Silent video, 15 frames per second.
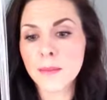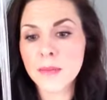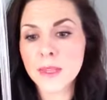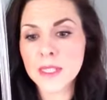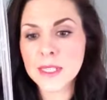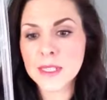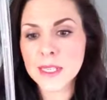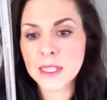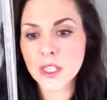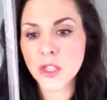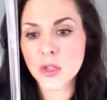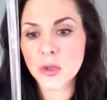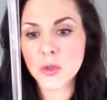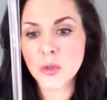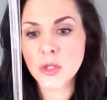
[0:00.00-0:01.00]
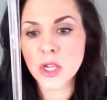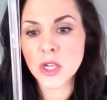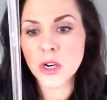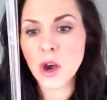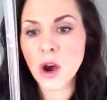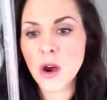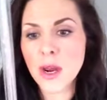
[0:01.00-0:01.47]
This is actually called
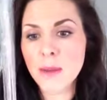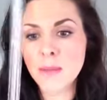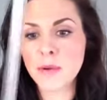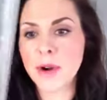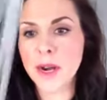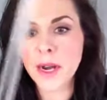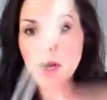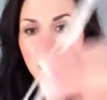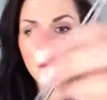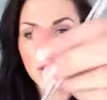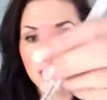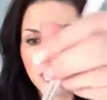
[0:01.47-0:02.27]
an eyebrow